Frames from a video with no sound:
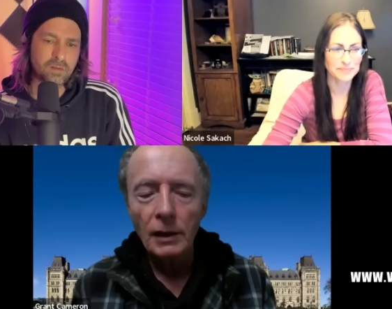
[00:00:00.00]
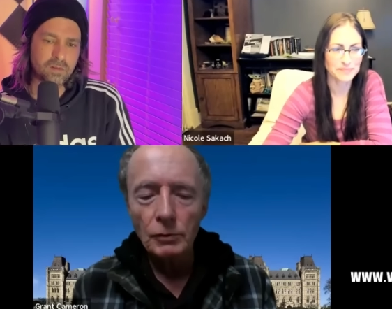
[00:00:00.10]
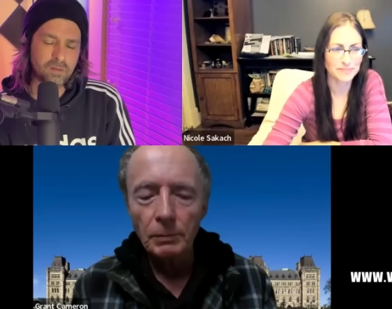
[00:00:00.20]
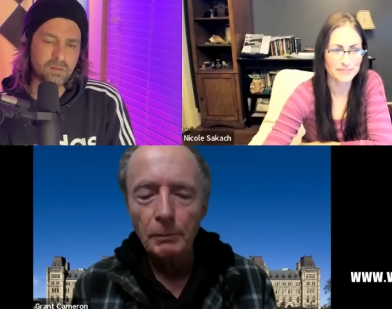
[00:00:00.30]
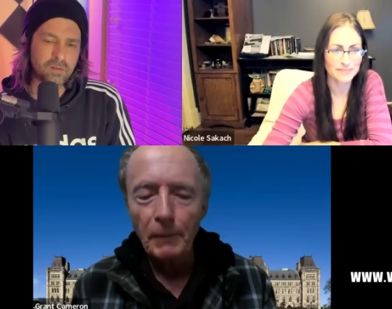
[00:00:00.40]
Speaker 1: They
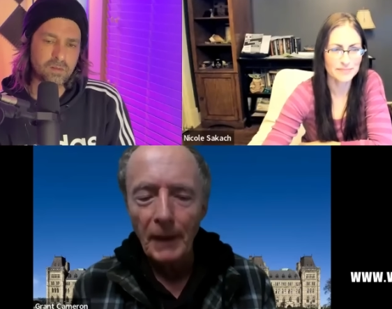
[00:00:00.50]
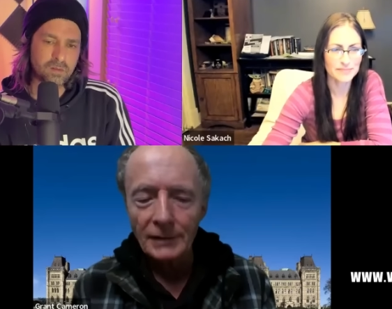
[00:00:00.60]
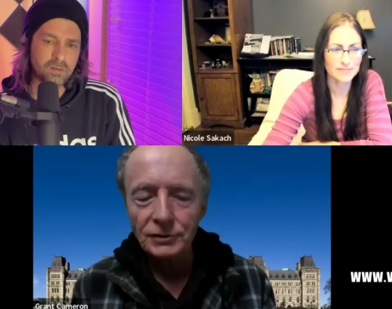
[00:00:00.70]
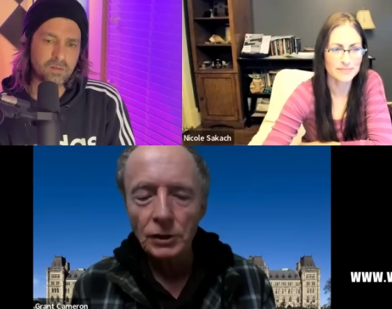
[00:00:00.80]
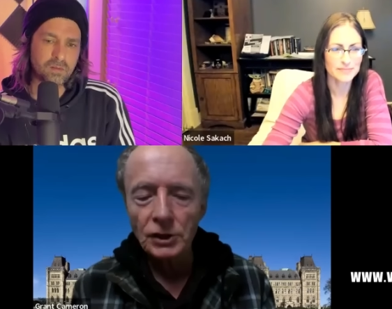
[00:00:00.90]
were
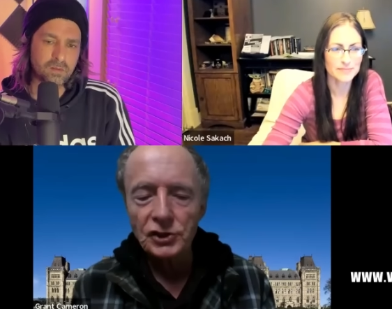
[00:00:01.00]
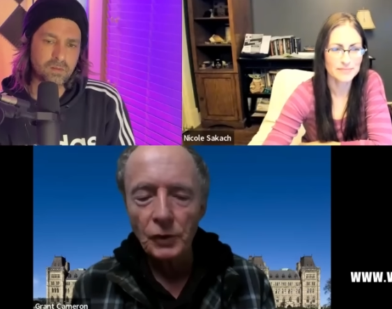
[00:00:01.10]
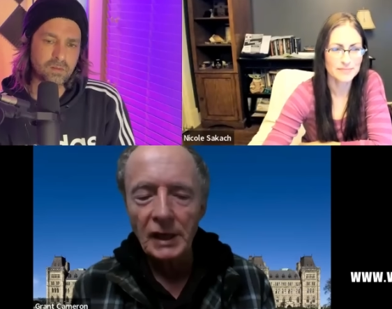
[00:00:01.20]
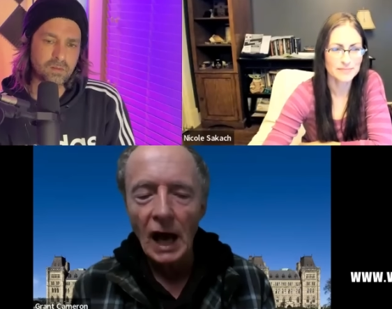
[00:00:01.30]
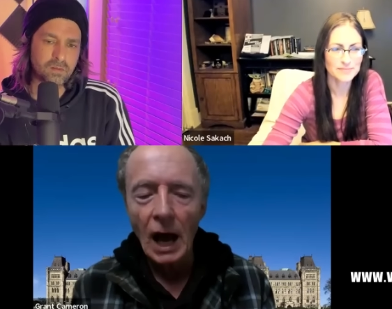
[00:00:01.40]
passed on the
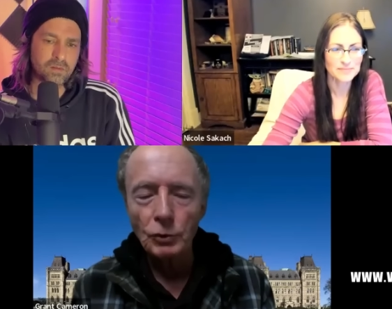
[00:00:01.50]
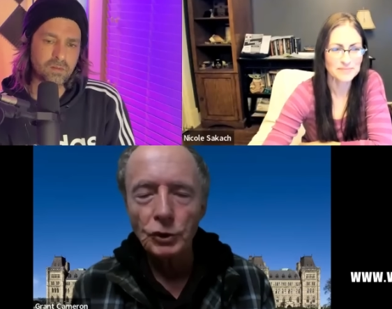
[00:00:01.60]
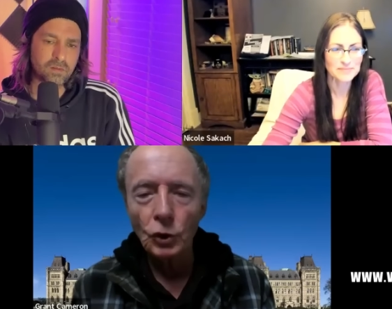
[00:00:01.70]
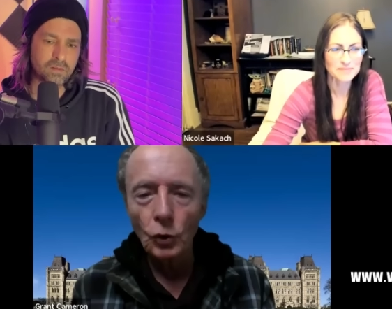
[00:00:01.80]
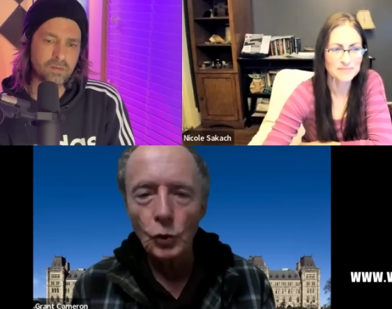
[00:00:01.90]
street. I
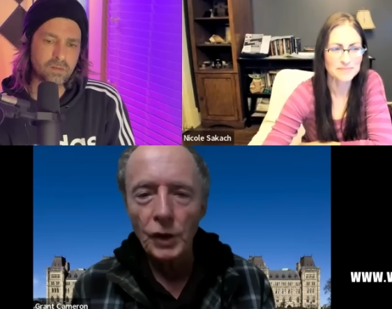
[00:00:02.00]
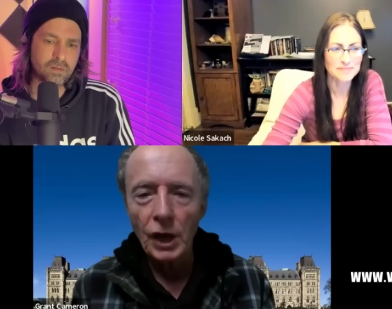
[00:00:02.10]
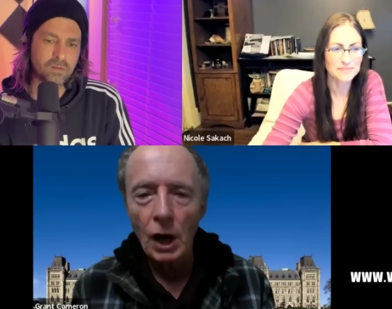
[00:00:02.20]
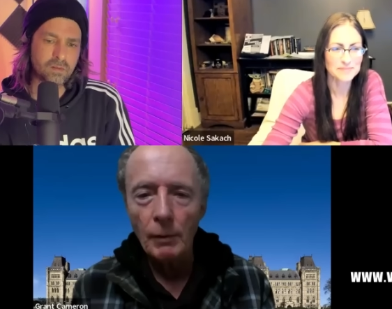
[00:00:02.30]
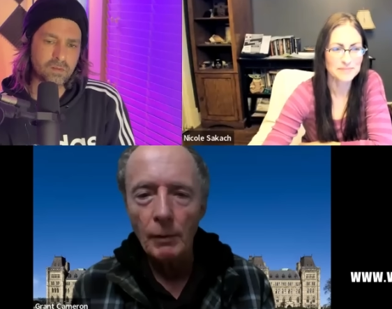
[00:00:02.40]
would know who
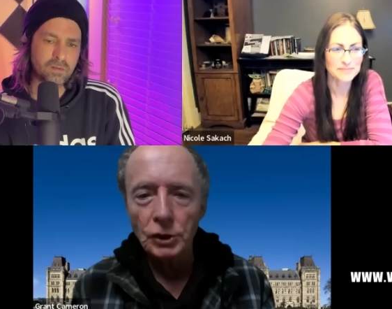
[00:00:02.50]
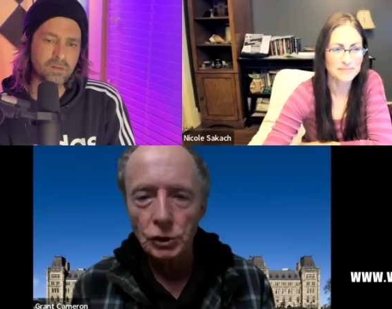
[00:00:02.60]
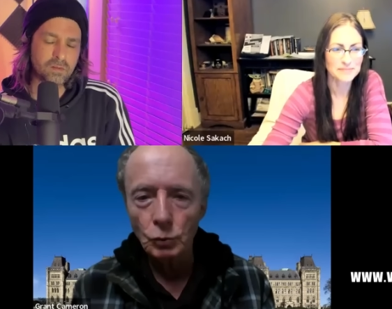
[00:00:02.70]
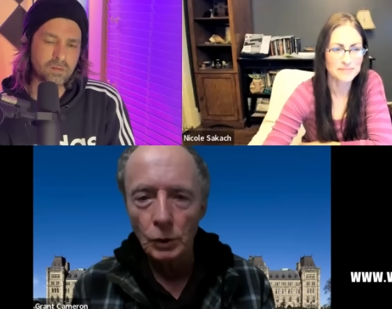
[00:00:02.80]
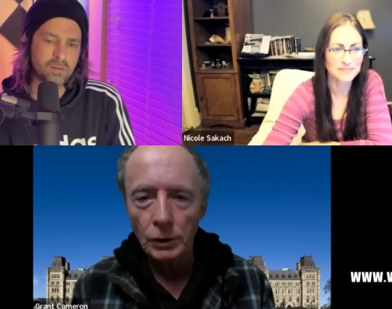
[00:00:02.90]
they are, but
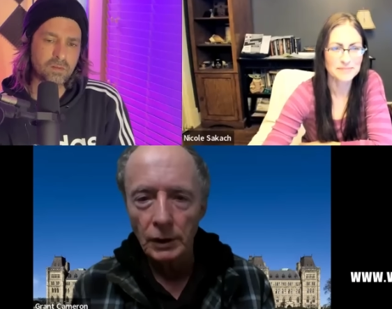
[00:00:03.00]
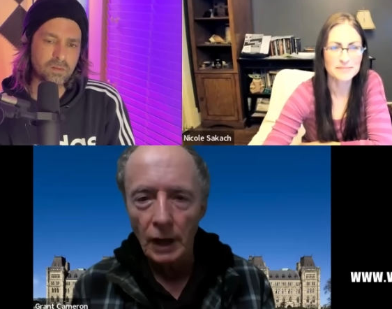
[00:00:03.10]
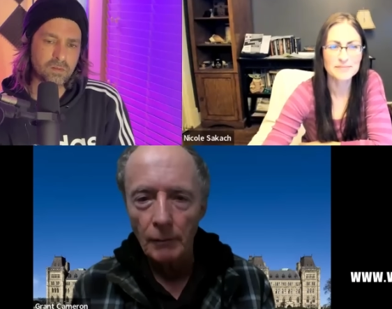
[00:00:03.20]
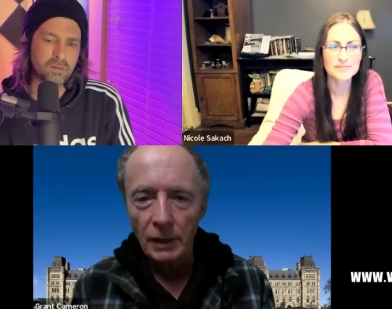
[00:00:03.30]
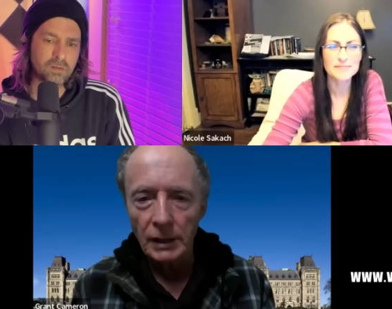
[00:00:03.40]
you wouldn't.
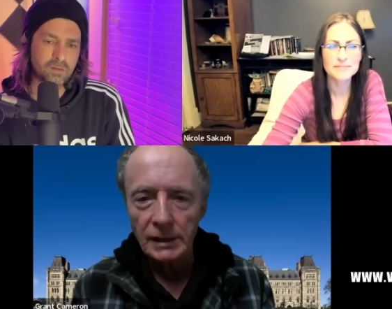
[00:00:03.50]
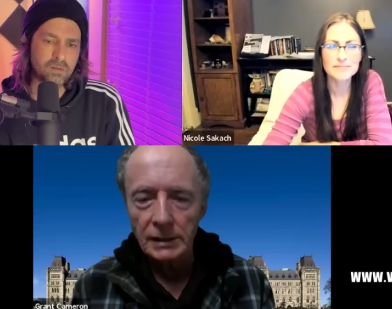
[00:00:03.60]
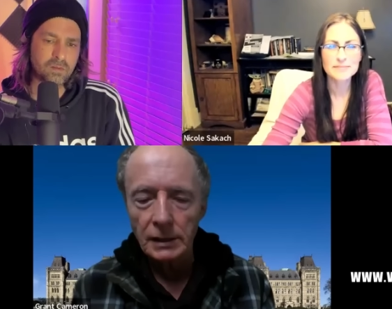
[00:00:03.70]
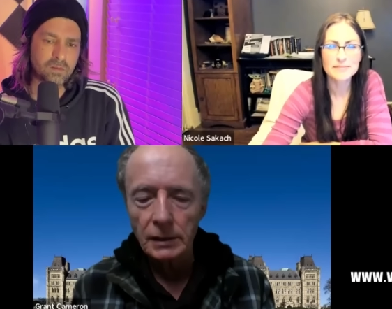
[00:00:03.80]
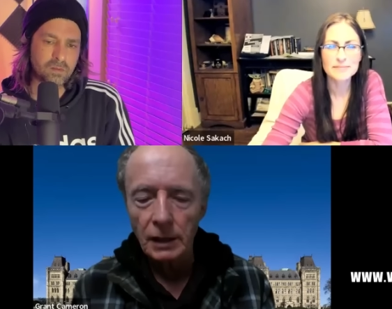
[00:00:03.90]
Uh, but
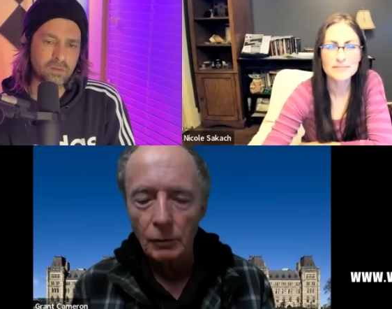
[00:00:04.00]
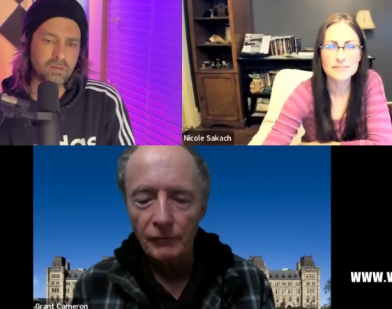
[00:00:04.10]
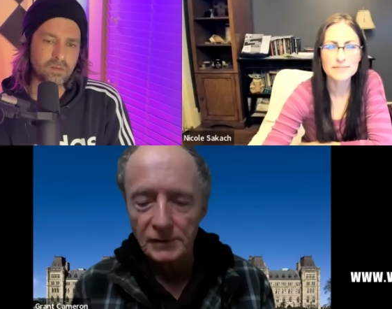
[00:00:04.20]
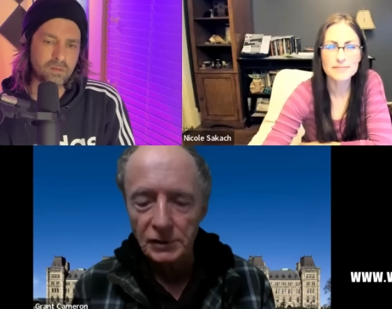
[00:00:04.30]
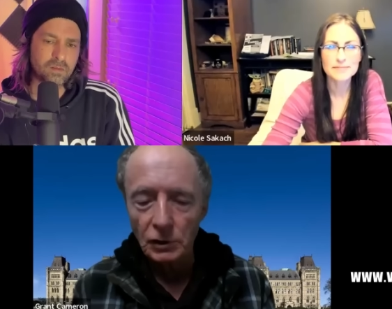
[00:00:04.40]
he they
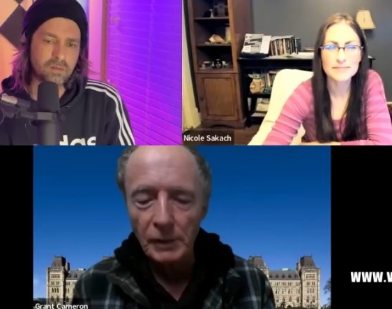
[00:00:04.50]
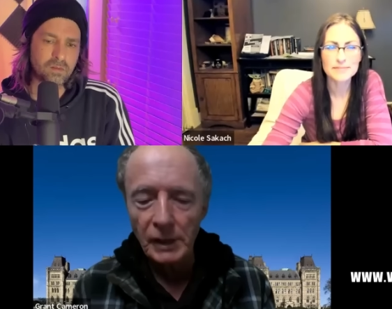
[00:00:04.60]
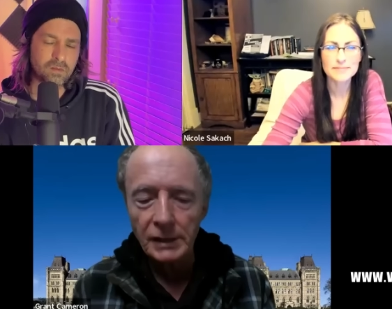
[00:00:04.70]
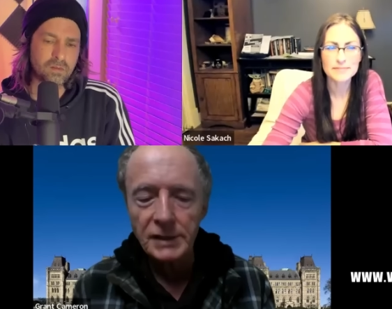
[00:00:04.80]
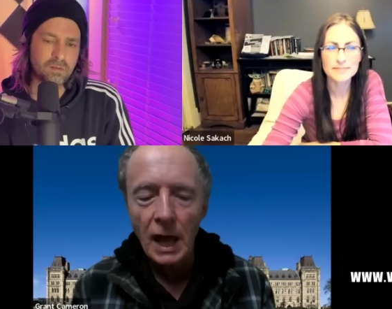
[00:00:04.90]
were physical
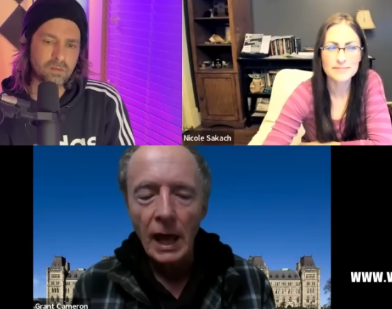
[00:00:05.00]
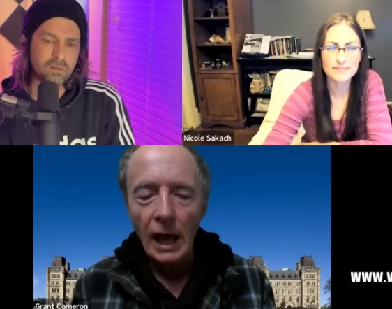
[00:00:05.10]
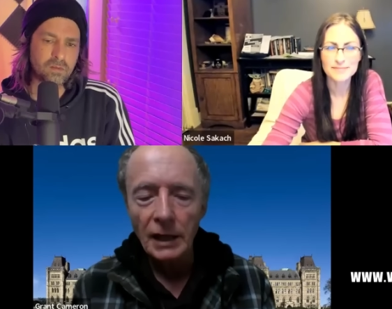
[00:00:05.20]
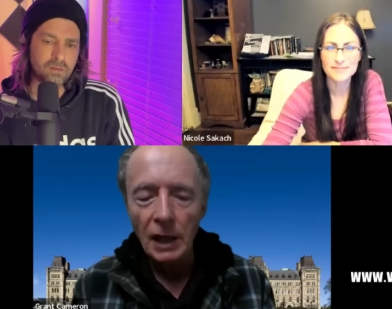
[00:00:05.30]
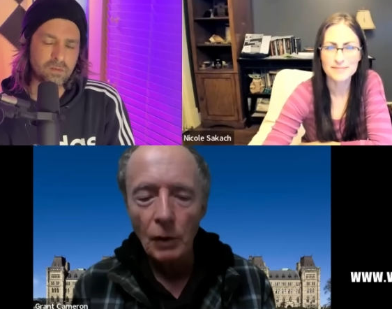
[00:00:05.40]
beings,
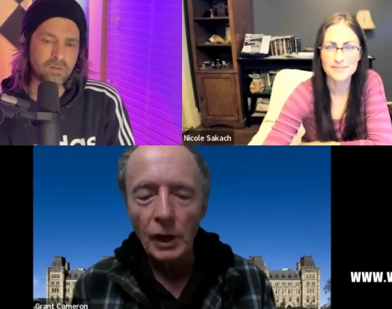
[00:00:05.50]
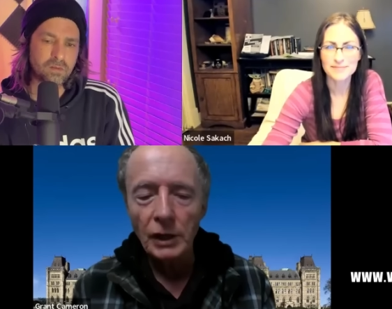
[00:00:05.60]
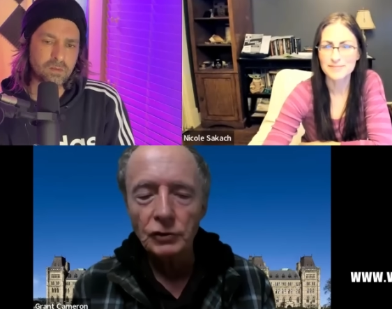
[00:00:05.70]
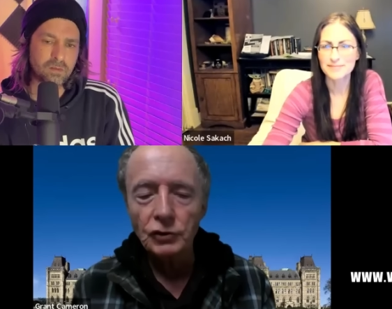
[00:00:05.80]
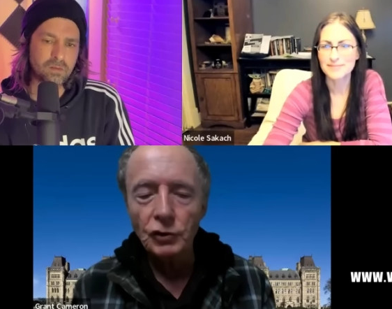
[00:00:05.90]
and they were
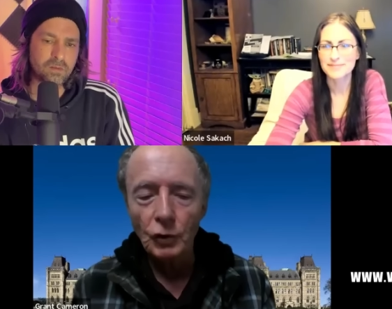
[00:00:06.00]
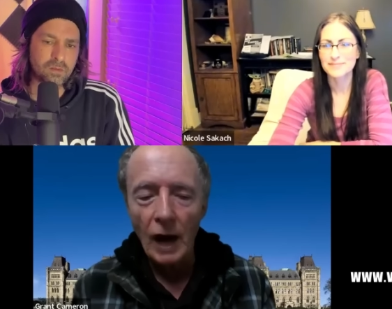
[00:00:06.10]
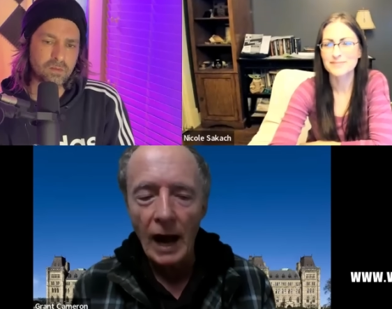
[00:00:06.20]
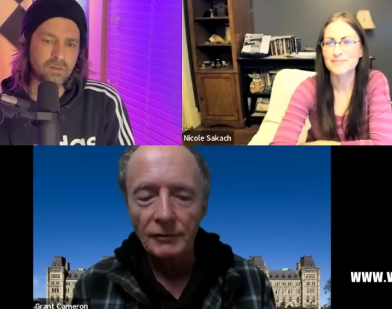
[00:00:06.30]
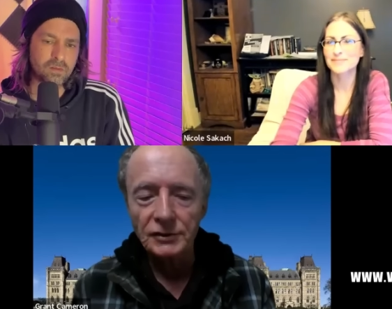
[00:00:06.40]
in two
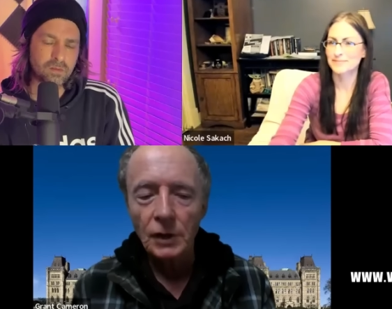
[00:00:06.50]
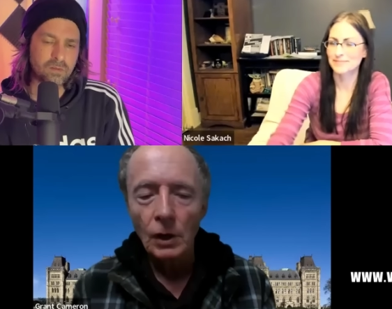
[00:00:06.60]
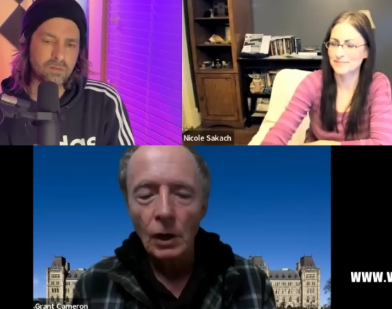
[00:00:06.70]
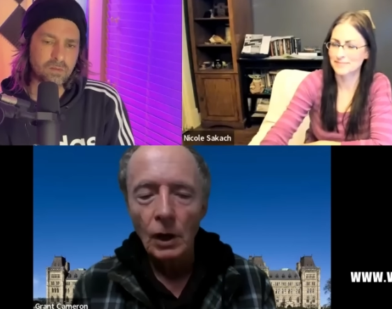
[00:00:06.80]
crafts.